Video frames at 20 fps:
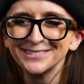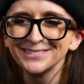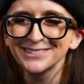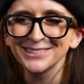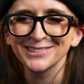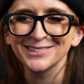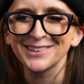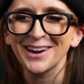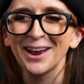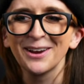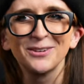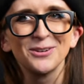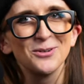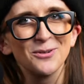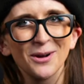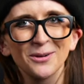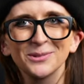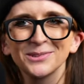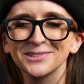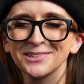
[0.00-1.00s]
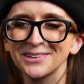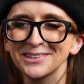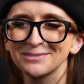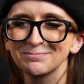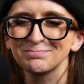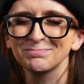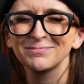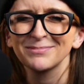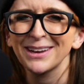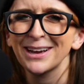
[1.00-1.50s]
just I knew I was on a,
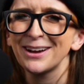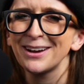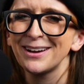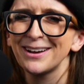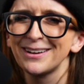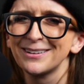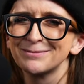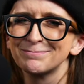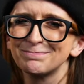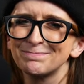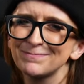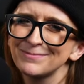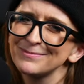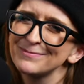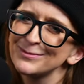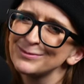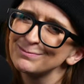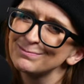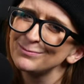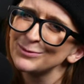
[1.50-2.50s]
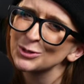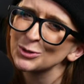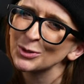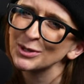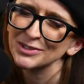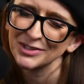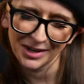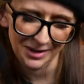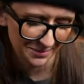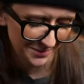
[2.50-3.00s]
a short
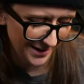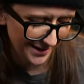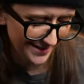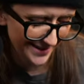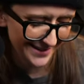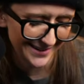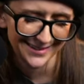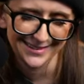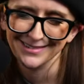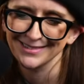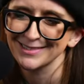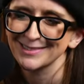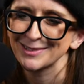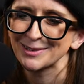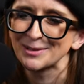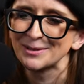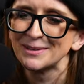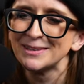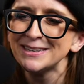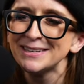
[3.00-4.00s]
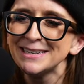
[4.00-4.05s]
timeline here, so